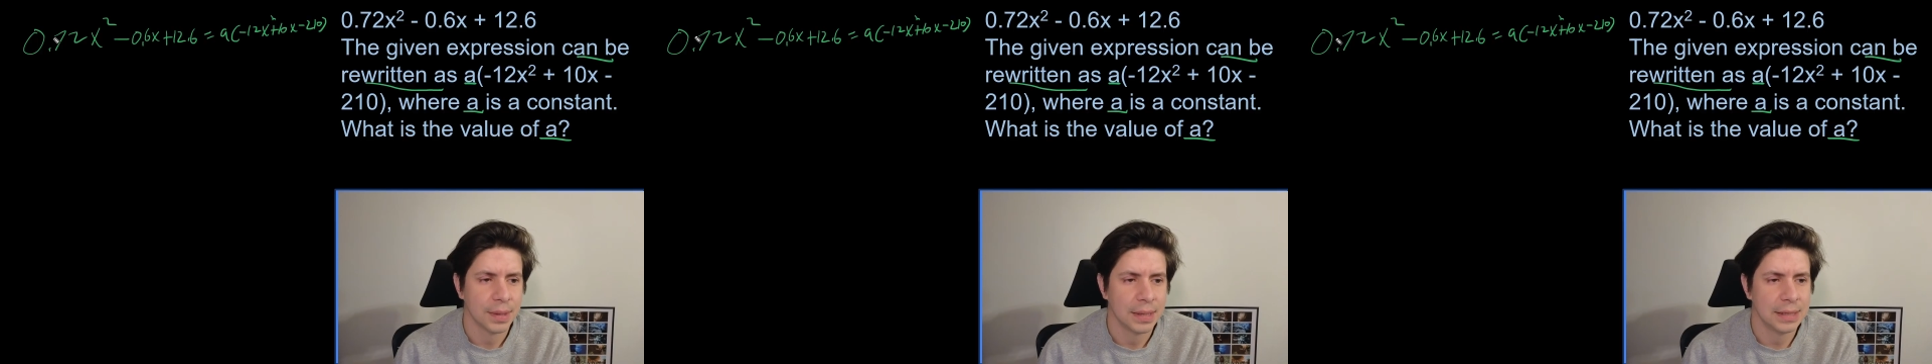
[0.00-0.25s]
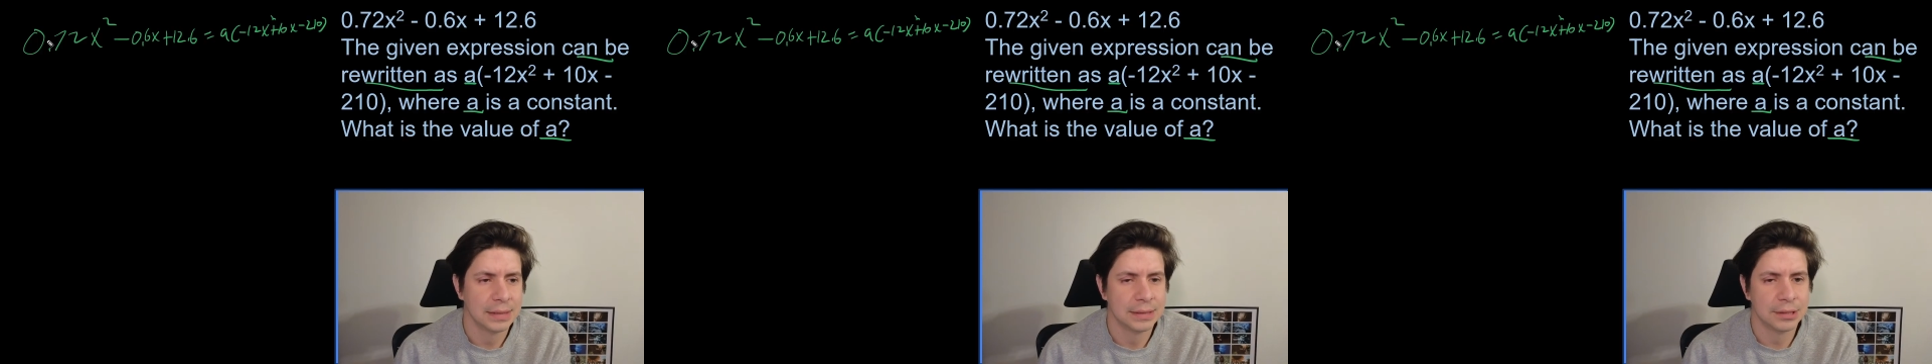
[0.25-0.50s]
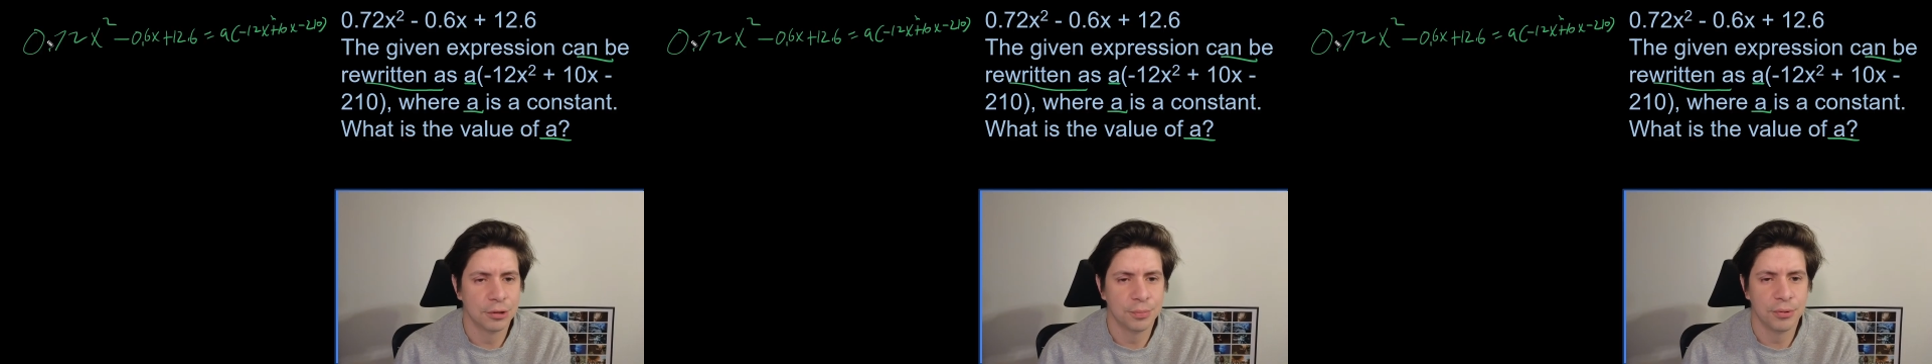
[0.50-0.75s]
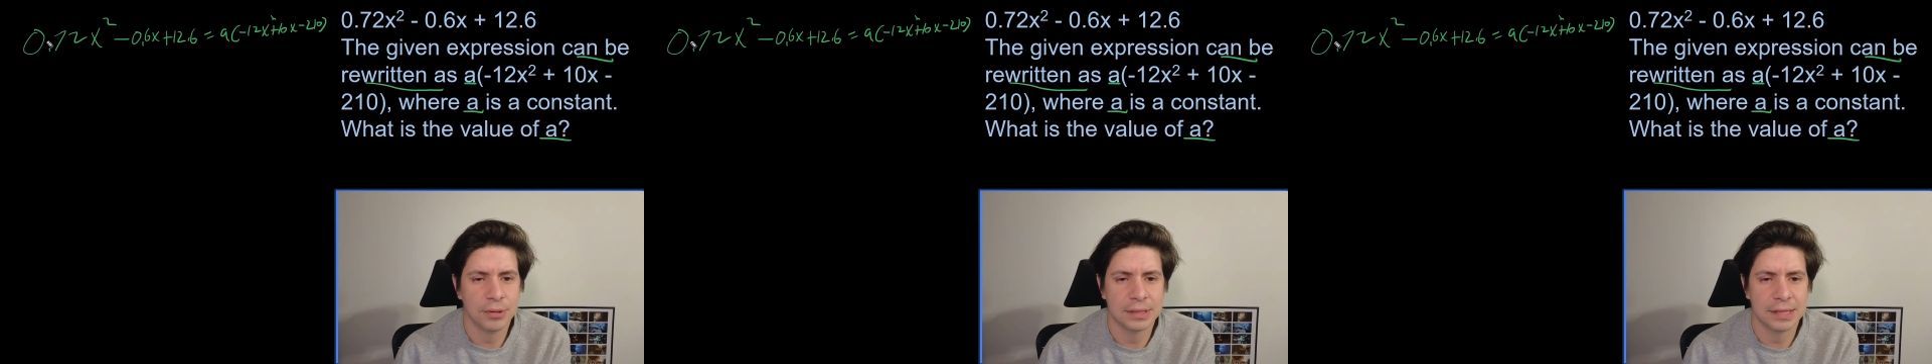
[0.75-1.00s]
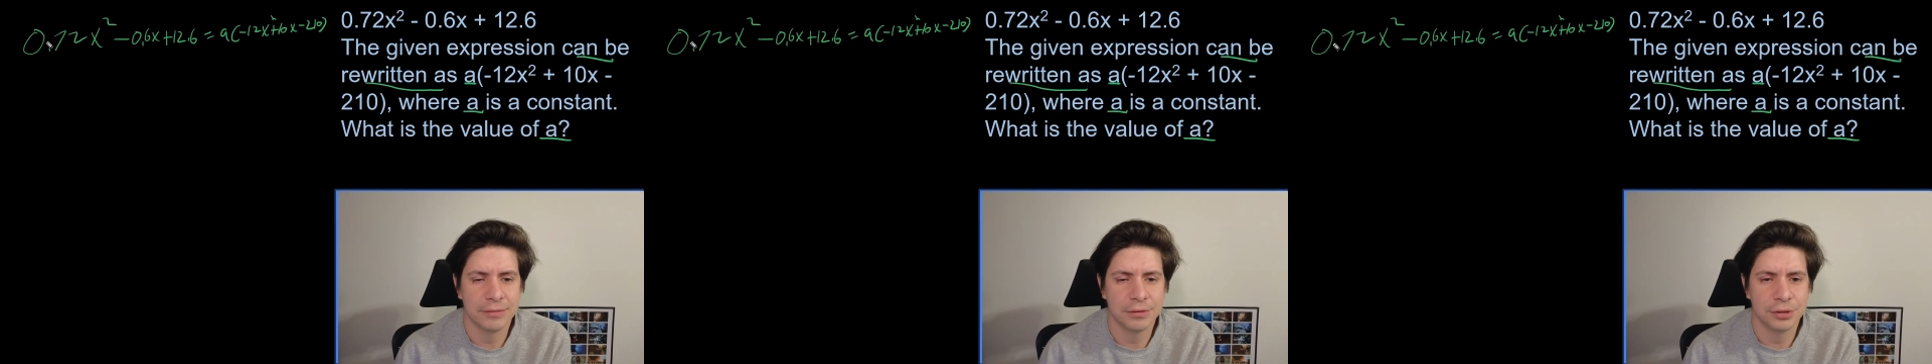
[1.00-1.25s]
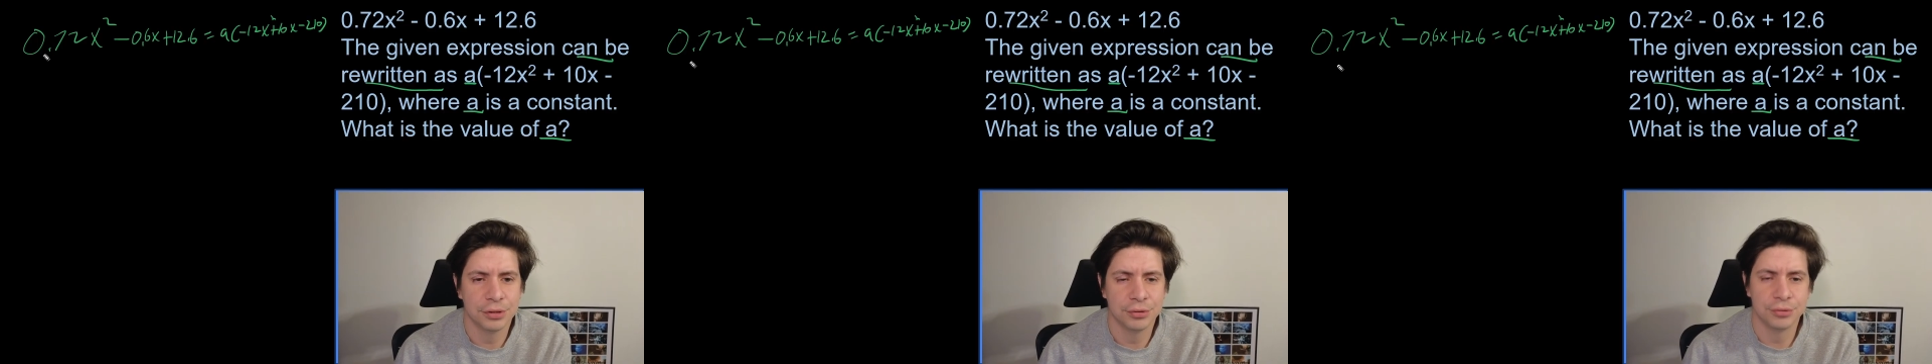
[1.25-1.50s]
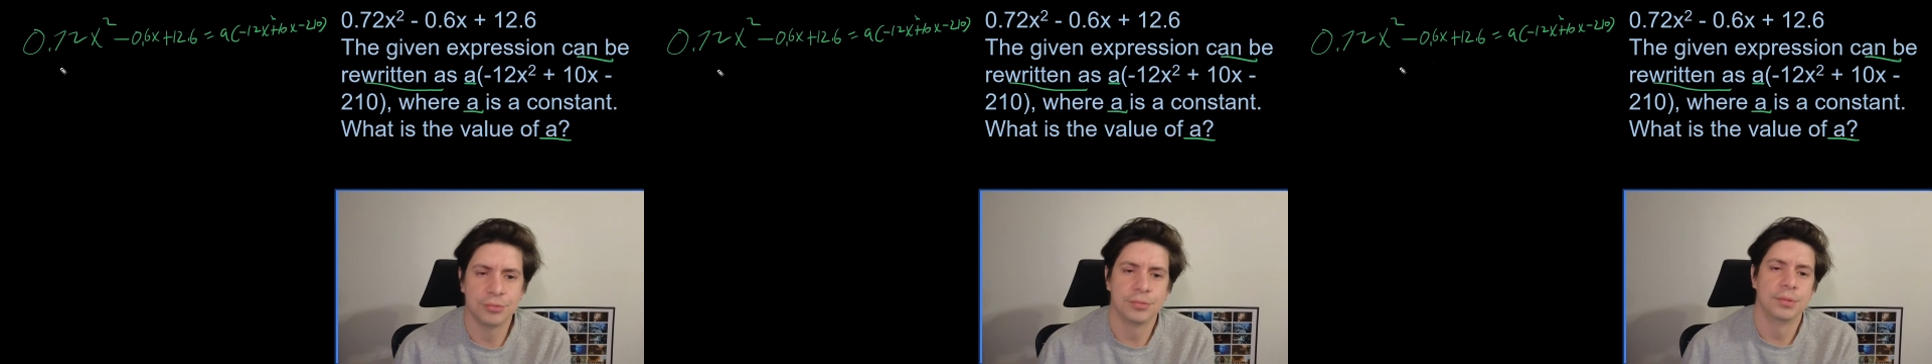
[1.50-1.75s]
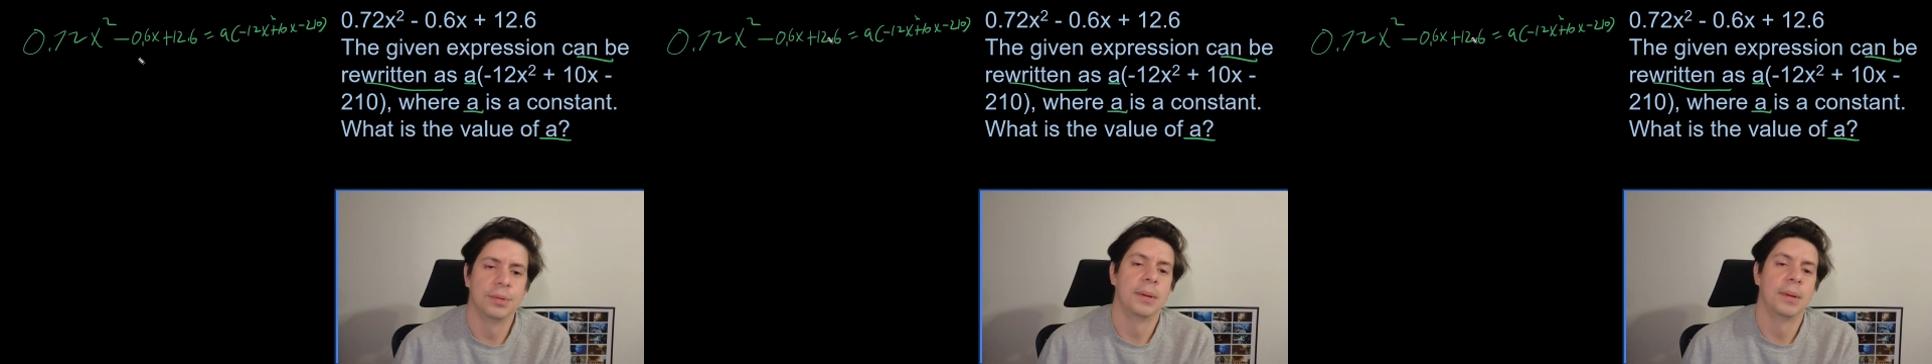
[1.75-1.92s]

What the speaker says: is 0.72